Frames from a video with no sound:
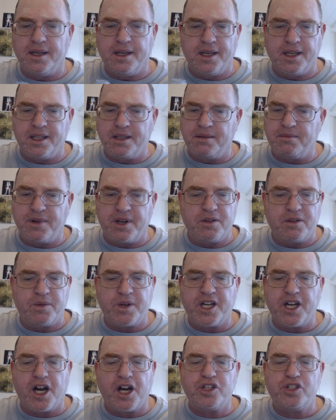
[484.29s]
In the in
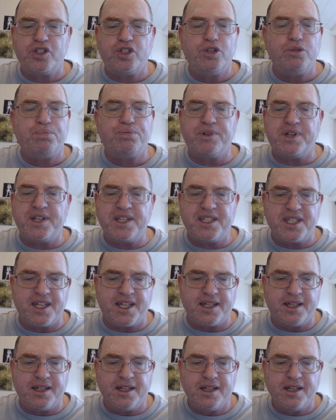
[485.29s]
regards to
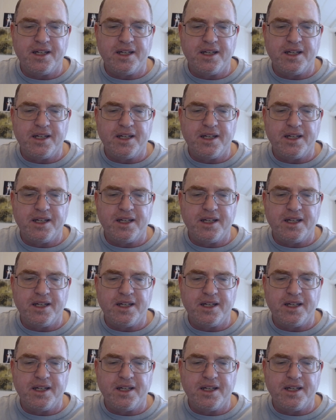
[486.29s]
printing,